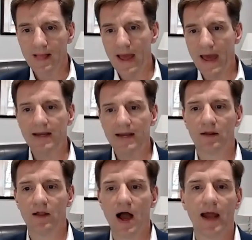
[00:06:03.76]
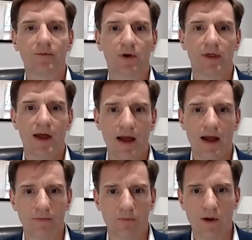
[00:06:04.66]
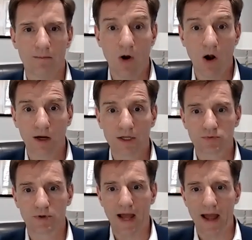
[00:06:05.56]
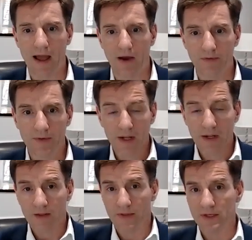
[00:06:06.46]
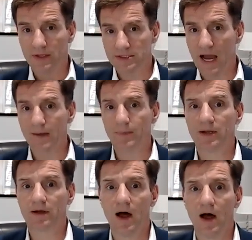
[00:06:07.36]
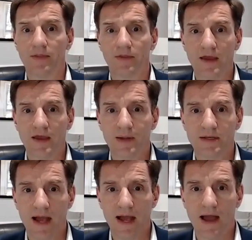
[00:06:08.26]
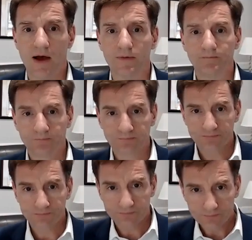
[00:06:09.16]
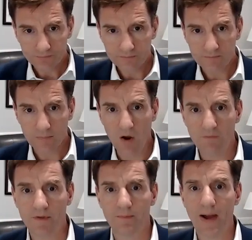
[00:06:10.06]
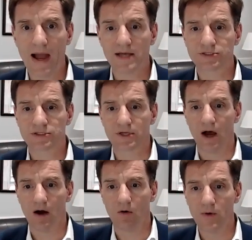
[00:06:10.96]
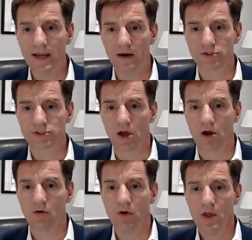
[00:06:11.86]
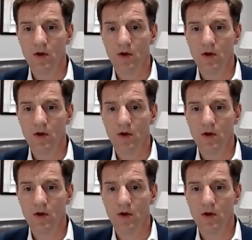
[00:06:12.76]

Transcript: any decline where the markets were down, the type of decline that they've been down over the past week or so.